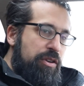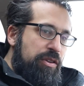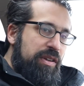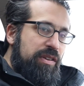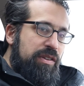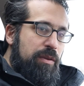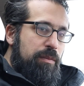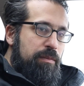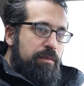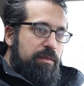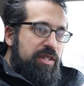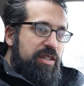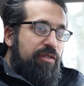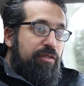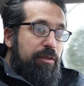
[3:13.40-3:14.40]
using
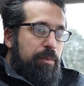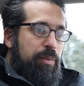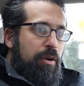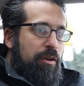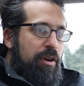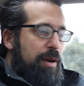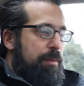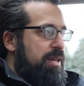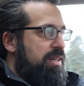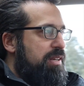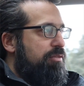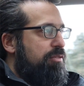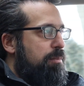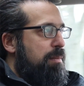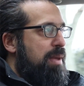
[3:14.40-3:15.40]
some different programming and
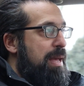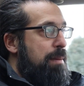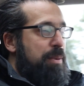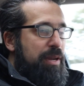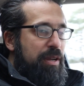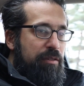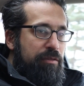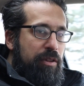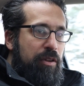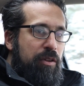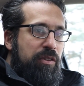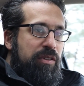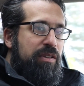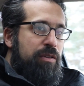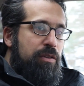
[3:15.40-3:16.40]
different mapping of
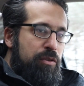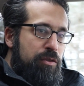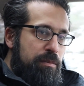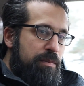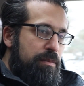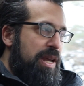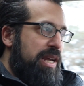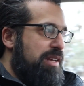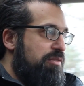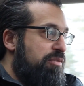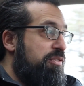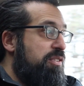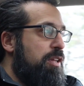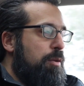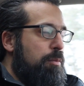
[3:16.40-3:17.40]
those to make it
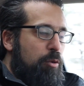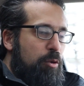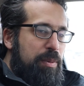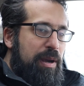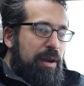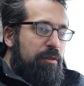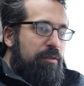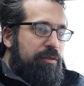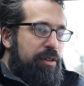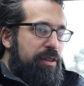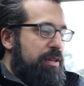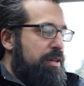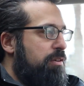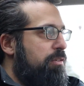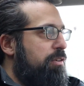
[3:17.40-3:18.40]
feel more powerful
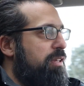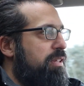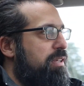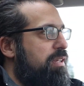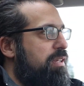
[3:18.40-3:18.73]
than it really